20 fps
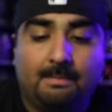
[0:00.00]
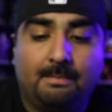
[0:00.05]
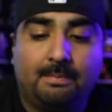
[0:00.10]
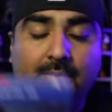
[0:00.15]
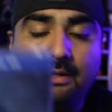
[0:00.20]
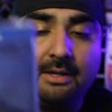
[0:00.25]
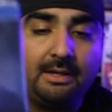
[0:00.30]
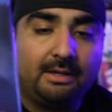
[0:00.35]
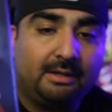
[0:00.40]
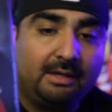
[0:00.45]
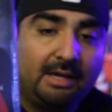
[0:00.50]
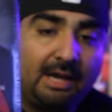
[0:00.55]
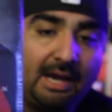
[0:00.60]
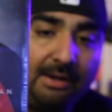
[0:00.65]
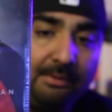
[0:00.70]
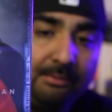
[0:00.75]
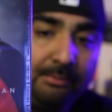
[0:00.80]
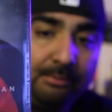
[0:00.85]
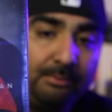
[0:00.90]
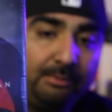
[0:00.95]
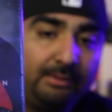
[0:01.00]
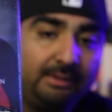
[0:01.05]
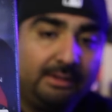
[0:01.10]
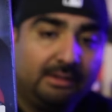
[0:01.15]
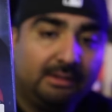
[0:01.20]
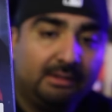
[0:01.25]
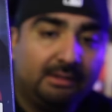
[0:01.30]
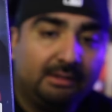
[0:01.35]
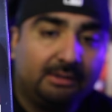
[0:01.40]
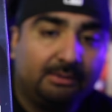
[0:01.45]
But I
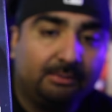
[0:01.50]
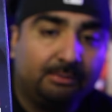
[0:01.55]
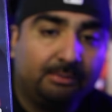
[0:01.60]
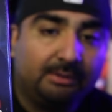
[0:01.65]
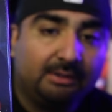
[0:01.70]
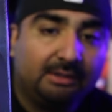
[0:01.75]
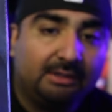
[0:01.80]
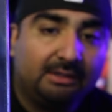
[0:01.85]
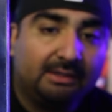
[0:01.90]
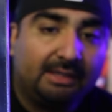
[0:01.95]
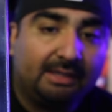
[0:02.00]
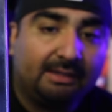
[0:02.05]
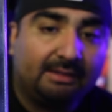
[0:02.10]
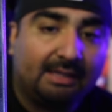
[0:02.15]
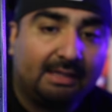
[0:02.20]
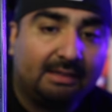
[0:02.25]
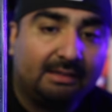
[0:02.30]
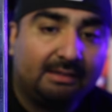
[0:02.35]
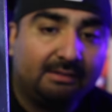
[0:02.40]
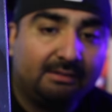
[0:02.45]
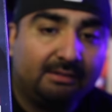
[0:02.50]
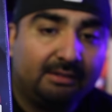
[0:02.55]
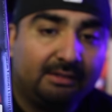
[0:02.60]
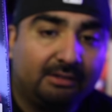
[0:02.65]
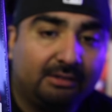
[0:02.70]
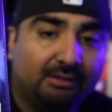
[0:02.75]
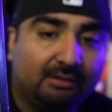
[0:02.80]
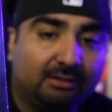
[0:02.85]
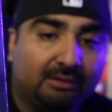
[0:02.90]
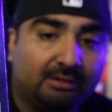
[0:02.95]
really like that
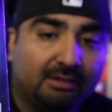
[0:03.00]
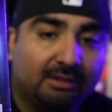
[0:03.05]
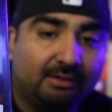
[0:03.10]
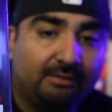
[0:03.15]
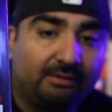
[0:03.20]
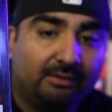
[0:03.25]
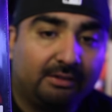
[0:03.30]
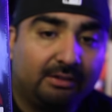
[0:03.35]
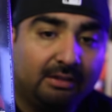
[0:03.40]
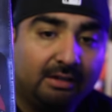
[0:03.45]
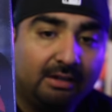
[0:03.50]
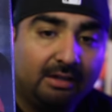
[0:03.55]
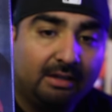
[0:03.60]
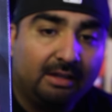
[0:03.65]
lenticular cover.